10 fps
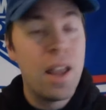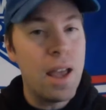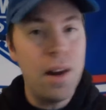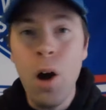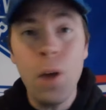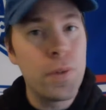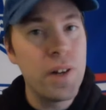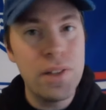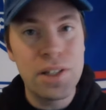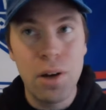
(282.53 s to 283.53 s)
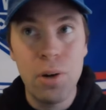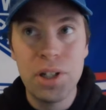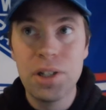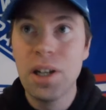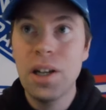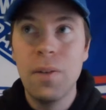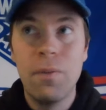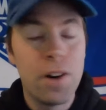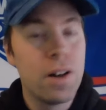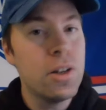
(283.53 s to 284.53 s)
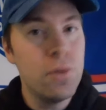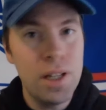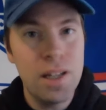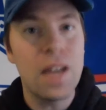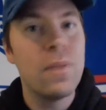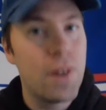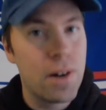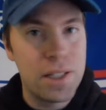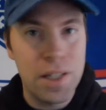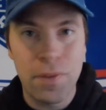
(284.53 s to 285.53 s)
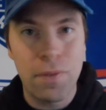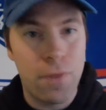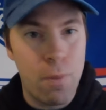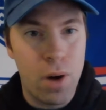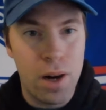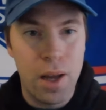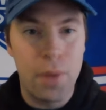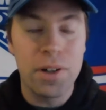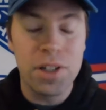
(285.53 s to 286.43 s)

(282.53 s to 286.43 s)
and all 3 of these coaches very unique and very different from one another.